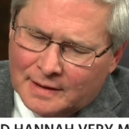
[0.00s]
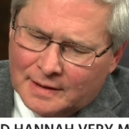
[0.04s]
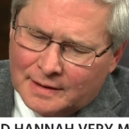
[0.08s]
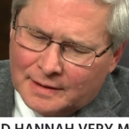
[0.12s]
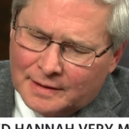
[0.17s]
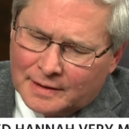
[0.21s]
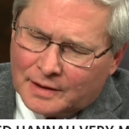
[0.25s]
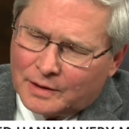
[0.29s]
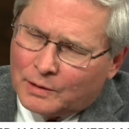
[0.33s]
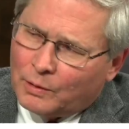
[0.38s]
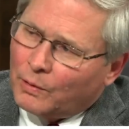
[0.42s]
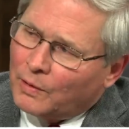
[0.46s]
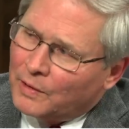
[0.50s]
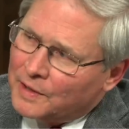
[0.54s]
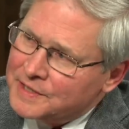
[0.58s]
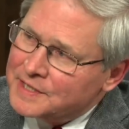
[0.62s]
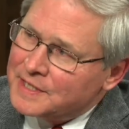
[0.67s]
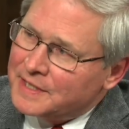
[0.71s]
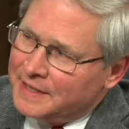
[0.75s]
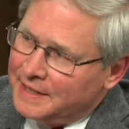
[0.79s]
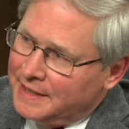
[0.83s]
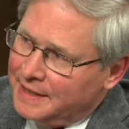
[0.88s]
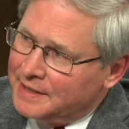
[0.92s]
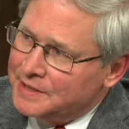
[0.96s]
the cause
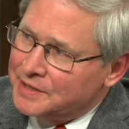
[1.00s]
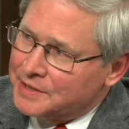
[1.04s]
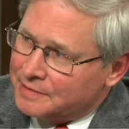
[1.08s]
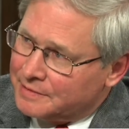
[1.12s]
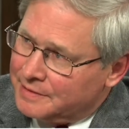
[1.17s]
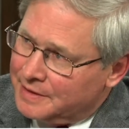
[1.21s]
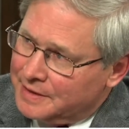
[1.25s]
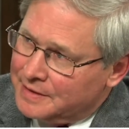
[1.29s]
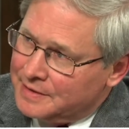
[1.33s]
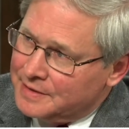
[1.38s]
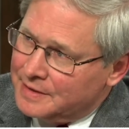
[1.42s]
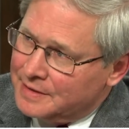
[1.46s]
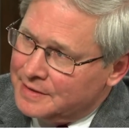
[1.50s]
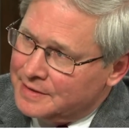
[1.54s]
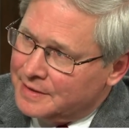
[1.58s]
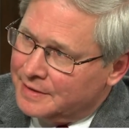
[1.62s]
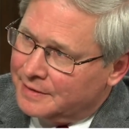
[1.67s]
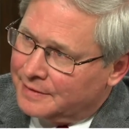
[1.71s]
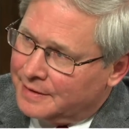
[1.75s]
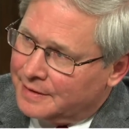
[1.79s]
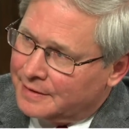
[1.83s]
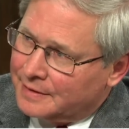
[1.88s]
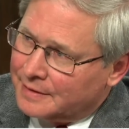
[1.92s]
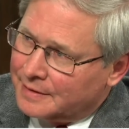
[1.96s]
of the injuries.
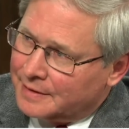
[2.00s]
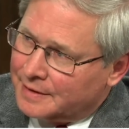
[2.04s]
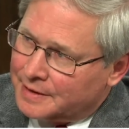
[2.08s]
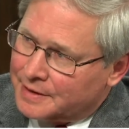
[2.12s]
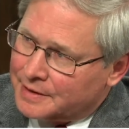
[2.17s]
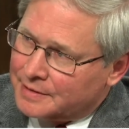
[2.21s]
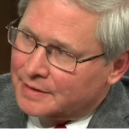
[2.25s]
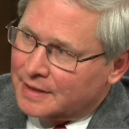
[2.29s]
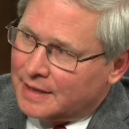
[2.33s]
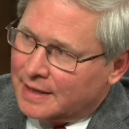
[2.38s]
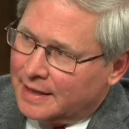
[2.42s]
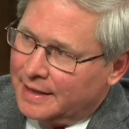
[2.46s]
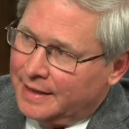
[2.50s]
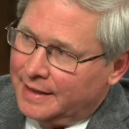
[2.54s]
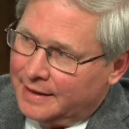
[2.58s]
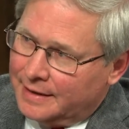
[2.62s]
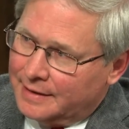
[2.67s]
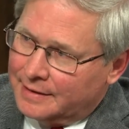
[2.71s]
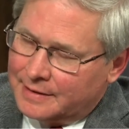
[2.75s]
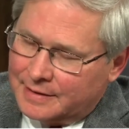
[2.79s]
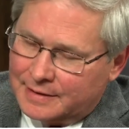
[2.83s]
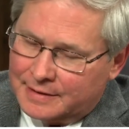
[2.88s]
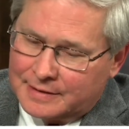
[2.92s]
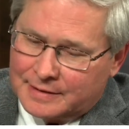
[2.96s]
So they're going to try
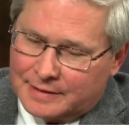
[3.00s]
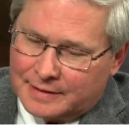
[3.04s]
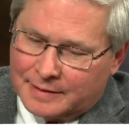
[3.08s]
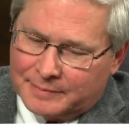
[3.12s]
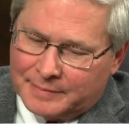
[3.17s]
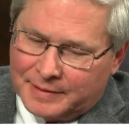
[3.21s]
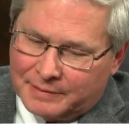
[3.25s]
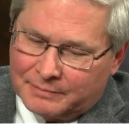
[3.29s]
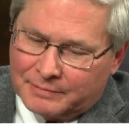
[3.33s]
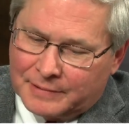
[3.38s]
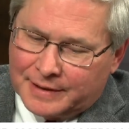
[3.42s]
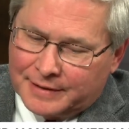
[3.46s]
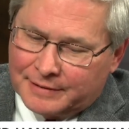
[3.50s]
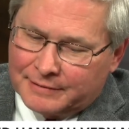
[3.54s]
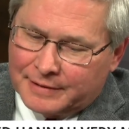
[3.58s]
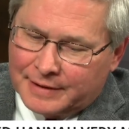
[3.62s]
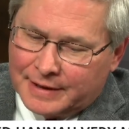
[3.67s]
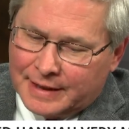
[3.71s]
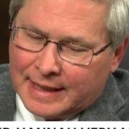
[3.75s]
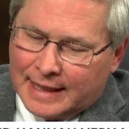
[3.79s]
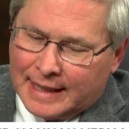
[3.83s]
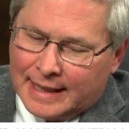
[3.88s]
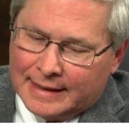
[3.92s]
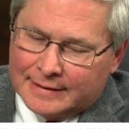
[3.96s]
and determine whether or
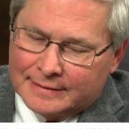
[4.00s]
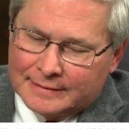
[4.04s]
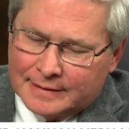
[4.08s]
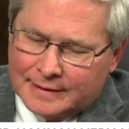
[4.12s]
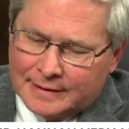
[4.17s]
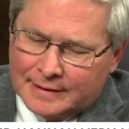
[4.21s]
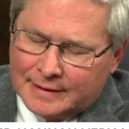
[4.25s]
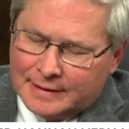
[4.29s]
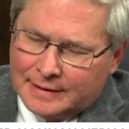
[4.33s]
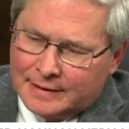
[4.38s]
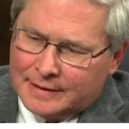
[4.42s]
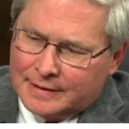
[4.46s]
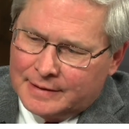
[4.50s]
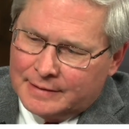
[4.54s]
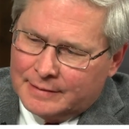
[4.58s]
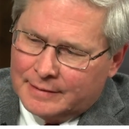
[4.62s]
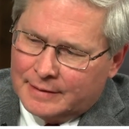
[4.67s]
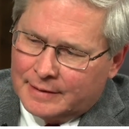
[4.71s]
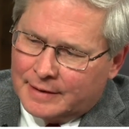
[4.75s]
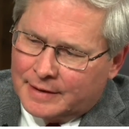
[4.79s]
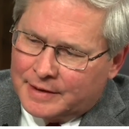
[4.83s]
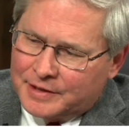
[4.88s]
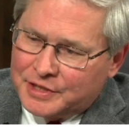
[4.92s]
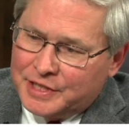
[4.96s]
not
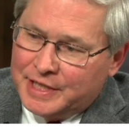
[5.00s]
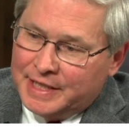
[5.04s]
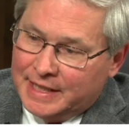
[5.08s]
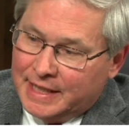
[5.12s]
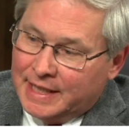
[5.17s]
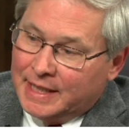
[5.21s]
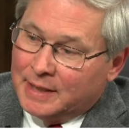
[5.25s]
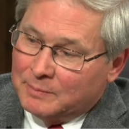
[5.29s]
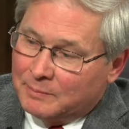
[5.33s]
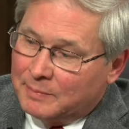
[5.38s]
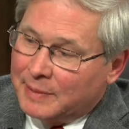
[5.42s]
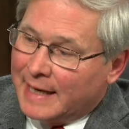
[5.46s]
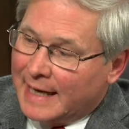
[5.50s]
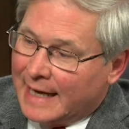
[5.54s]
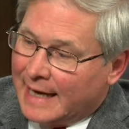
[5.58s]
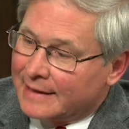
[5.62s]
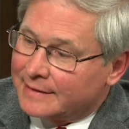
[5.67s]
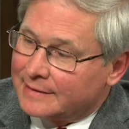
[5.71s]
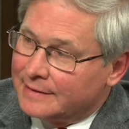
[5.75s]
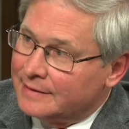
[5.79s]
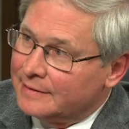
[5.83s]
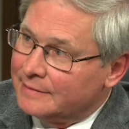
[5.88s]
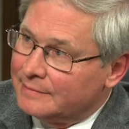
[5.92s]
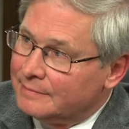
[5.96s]
uh, she
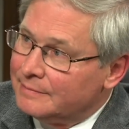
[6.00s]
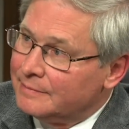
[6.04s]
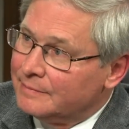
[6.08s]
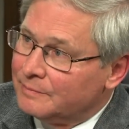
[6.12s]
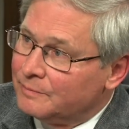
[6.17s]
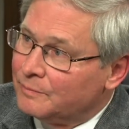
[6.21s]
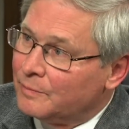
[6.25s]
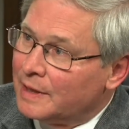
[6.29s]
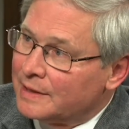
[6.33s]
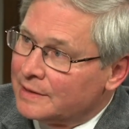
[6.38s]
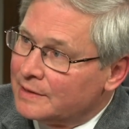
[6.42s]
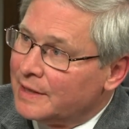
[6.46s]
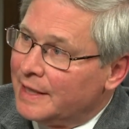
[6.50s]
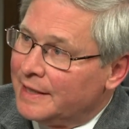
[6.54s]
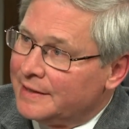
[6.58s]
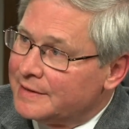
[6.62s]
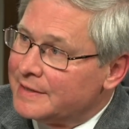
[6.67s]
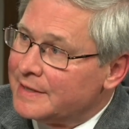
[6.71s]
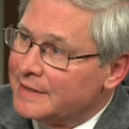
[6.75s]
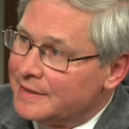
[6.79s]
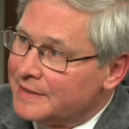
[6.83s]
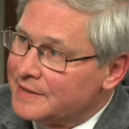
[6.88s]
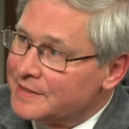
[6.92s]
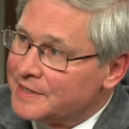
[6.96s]
impacted what led
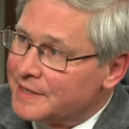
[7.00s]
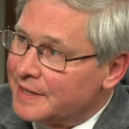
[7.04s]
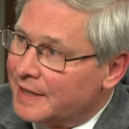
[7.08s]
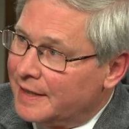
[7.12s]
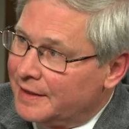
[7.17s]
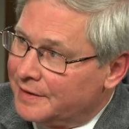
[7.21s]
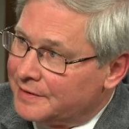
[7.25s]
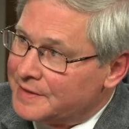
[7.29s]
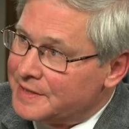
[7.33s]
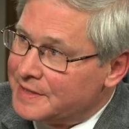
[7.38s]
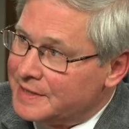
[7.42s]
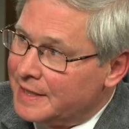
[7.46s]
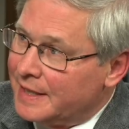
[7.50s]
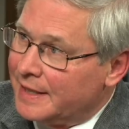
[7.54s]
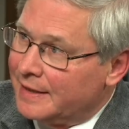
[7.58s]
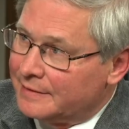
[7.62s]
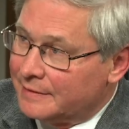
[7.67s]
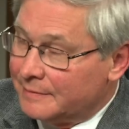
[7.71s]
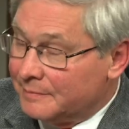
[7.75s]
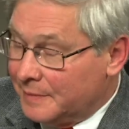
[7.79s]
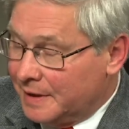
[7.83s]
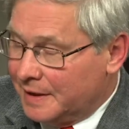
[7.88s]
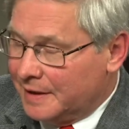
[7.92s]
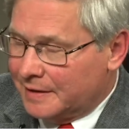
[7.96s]
to this child's
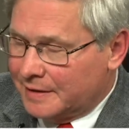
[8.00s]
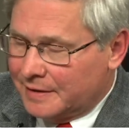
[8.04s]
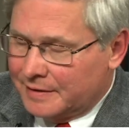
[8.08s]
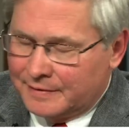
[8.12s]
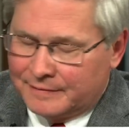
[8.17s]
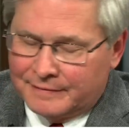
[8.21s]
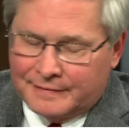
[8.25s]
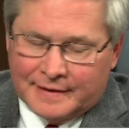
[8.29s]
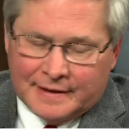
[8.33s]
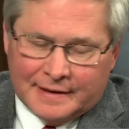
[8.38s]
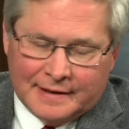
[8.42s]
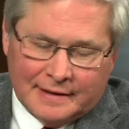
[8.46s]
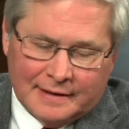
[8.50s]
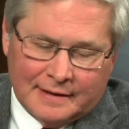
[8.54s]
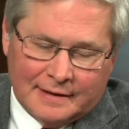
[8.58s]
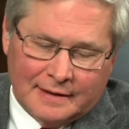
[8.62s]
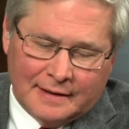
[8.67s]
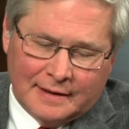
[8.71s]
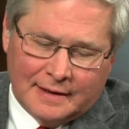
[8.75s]
death, meaning the defendant.